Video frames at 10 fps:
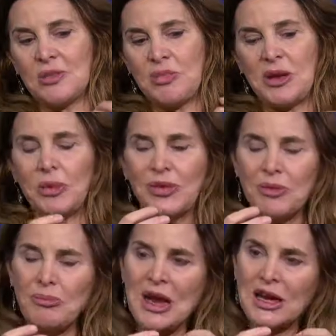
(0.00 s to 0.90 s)
people that
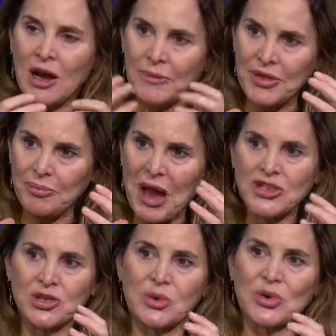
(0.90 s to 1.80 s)
make up the
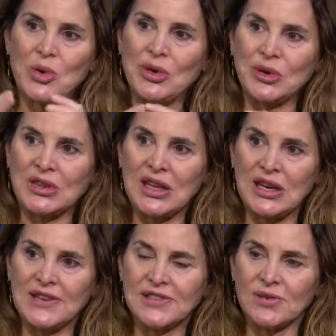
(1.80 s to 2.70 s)
patchwork quilt that
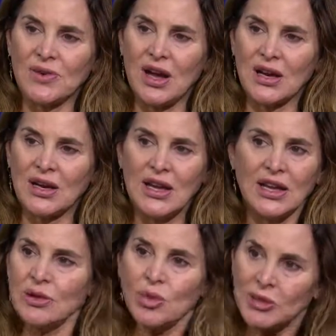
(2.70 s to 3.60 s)
is Iraq,
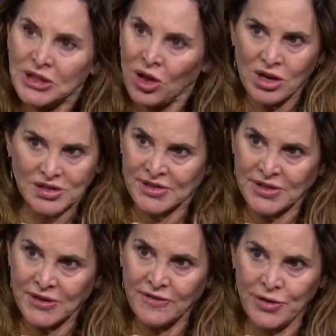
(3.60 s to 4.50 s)
it will be
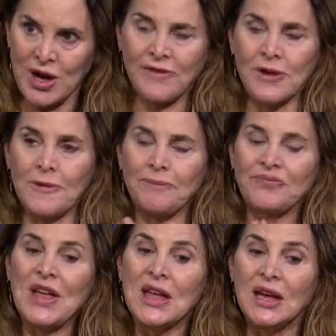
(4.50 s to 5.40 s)
lost forever.
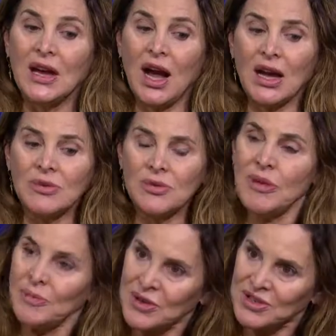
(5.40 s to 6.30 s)
I remember.